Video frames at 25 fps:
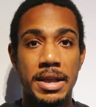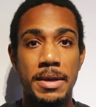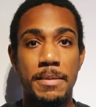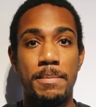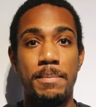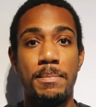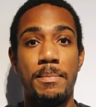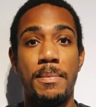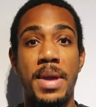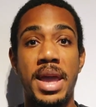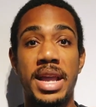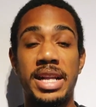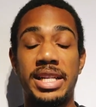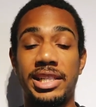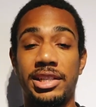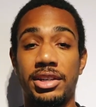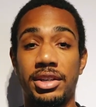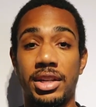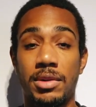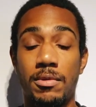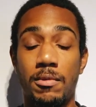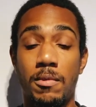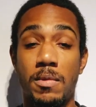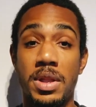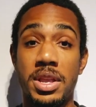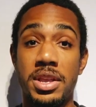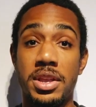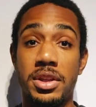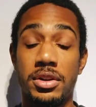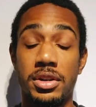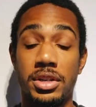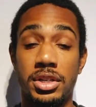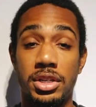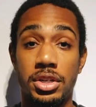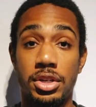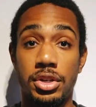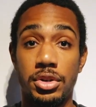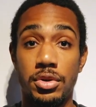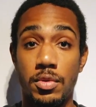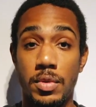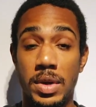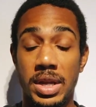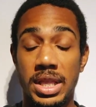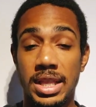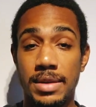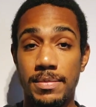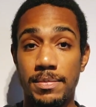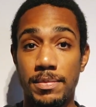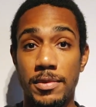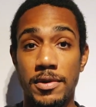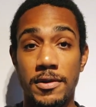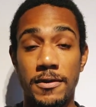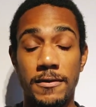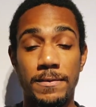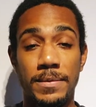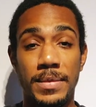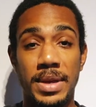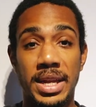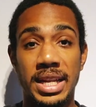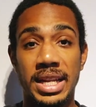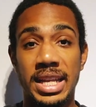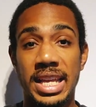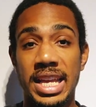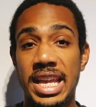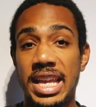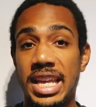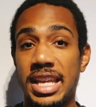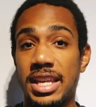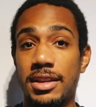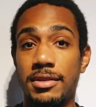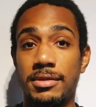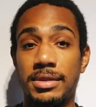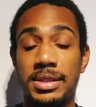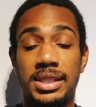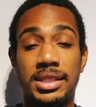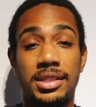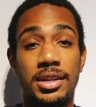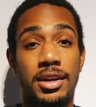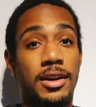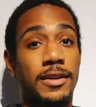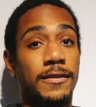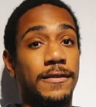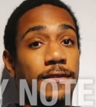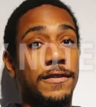Make sure that when you're doing the movement, you start